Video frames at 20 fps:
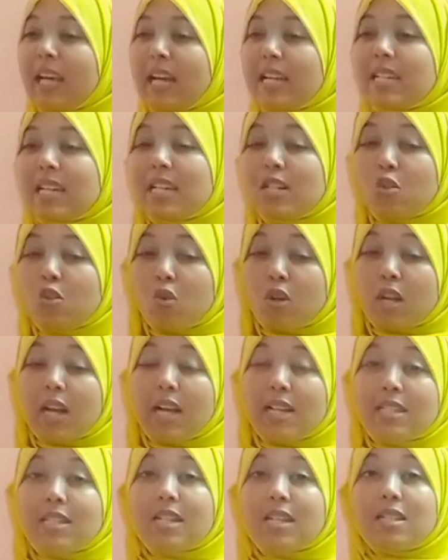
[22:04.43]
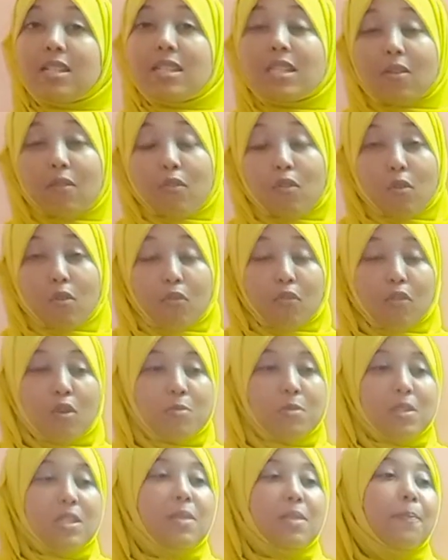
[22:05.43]
that it occurs in several
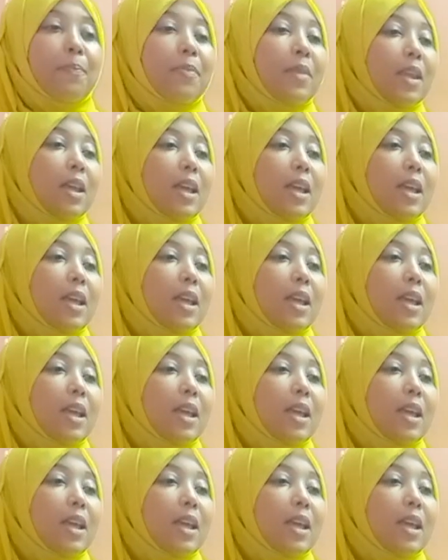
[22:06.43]
forms.